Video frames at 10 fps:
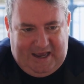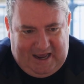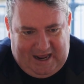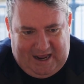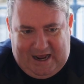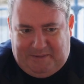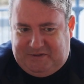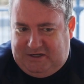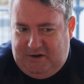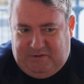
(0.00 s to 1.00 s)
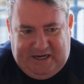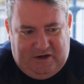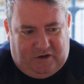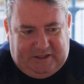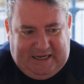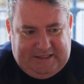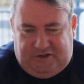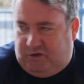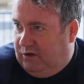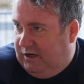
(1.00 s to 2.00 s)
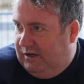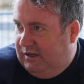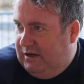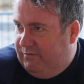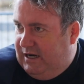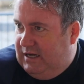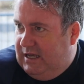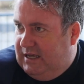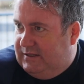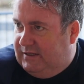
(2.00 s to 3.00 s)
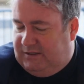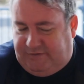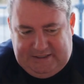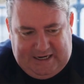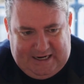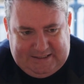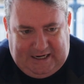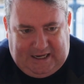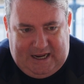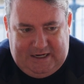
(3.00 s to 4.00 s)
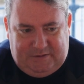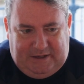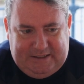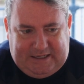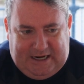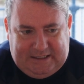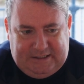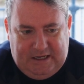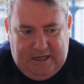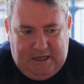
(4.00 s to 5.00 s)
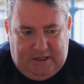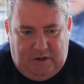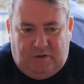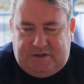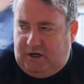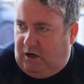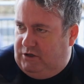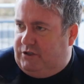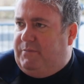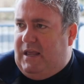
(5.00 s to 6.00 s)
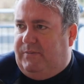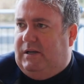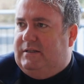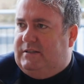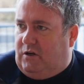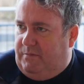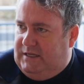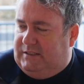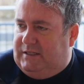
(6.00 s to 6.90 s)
Yeah, absolutely. Look at that, stunning. It really is. It's fantastic, and as well as that, it's encouraging people to come into